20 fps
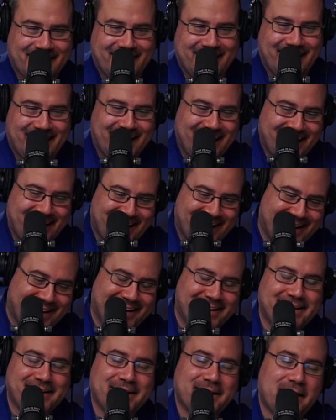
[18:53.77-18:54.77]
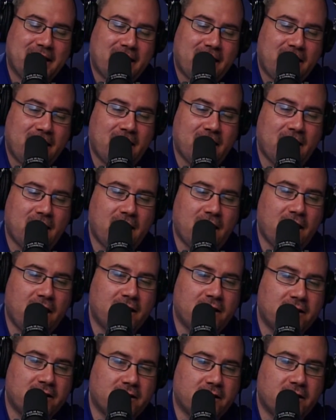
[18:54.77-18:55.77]
and,
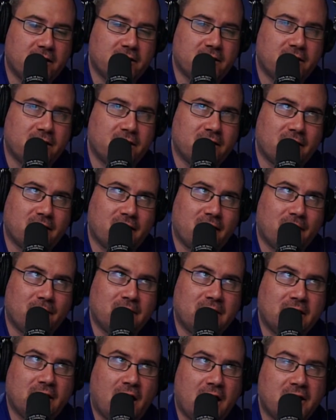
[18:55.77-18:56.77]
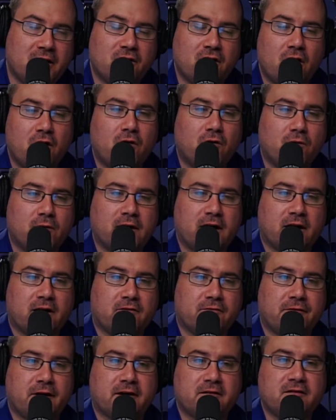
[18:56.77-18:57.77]
and it, it, I mean, I know what
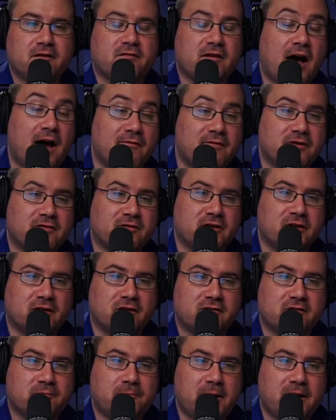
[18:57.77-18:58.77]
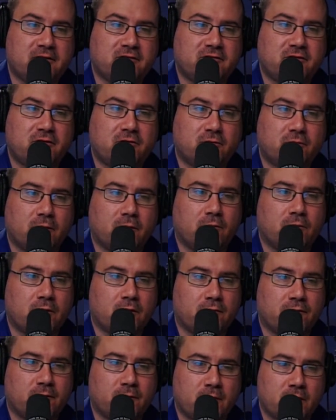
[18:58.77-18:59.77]
Equifax is. Obviously, in this space too,
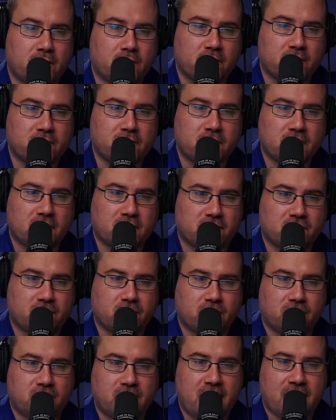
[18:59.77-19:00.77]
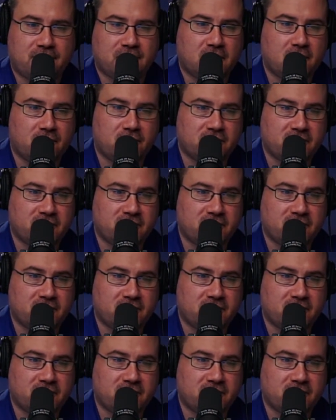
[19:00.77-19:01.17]
we're familiar with them because we have to cover